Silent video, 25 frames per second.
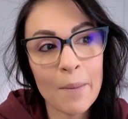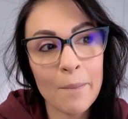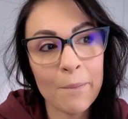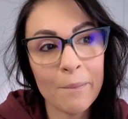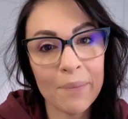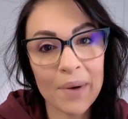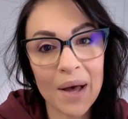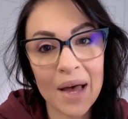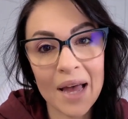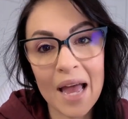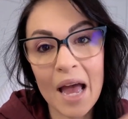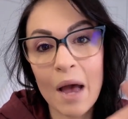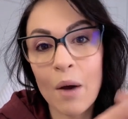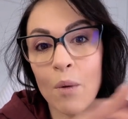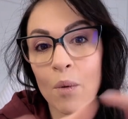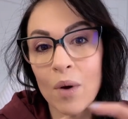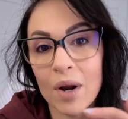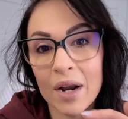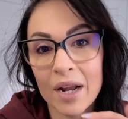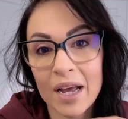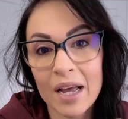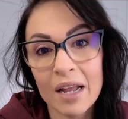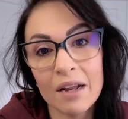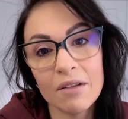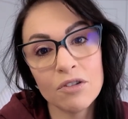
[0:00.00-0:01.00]
But I
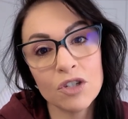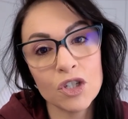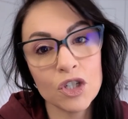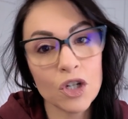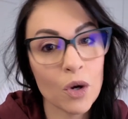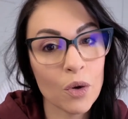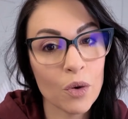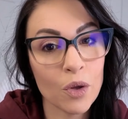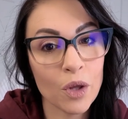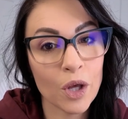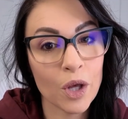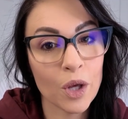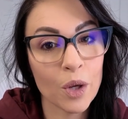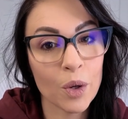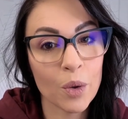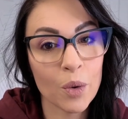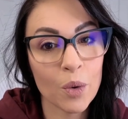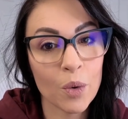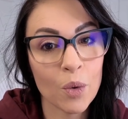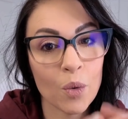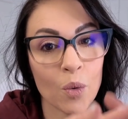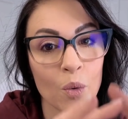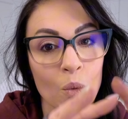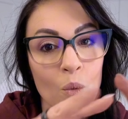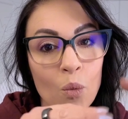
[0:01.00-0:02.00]
want to kind of show
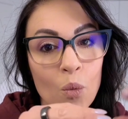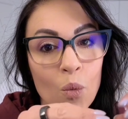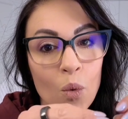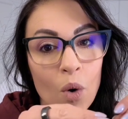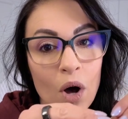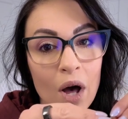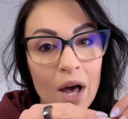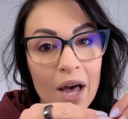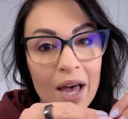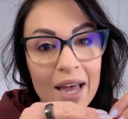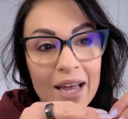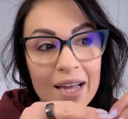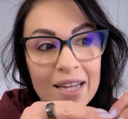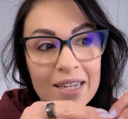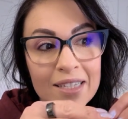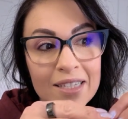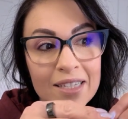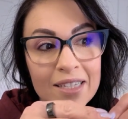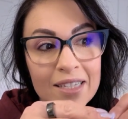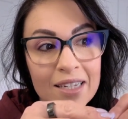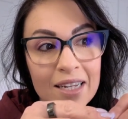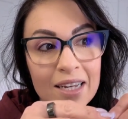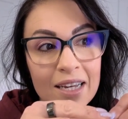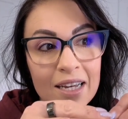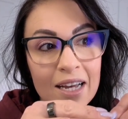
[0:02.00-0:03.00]
you
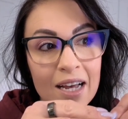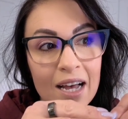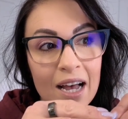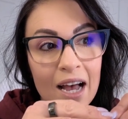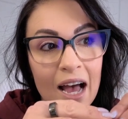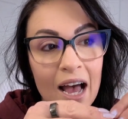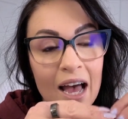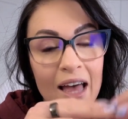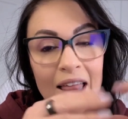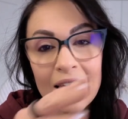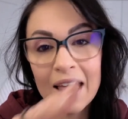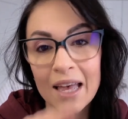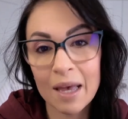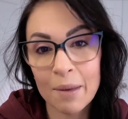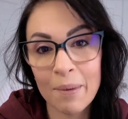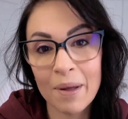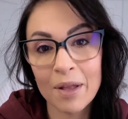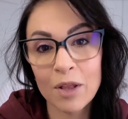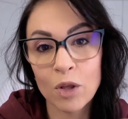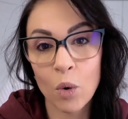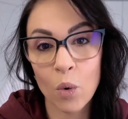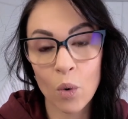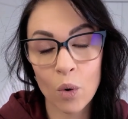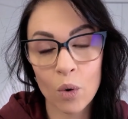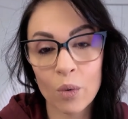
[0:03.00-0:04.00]
what I like
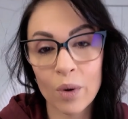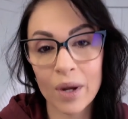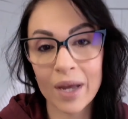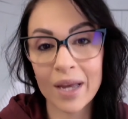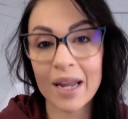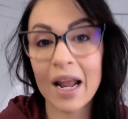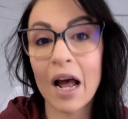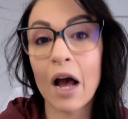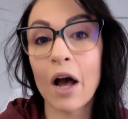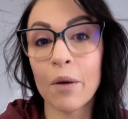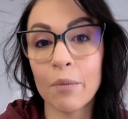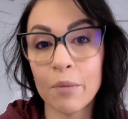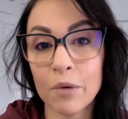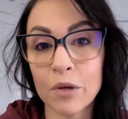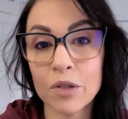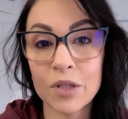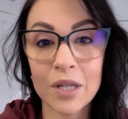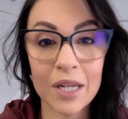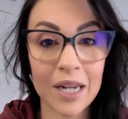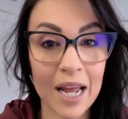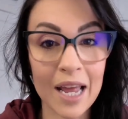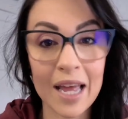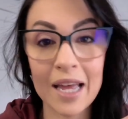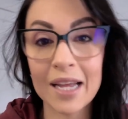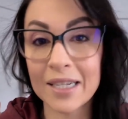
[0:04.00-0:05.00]
about the Oura Ring and how I'm
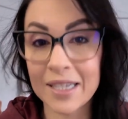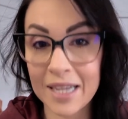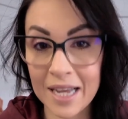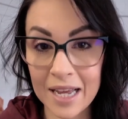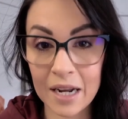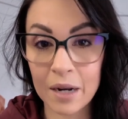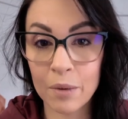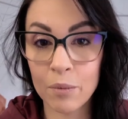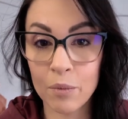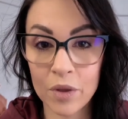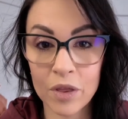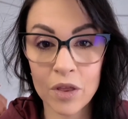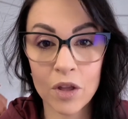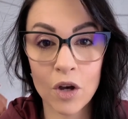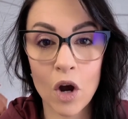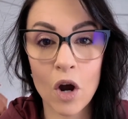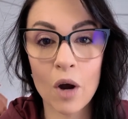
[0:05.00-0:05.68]
using it in tandem with the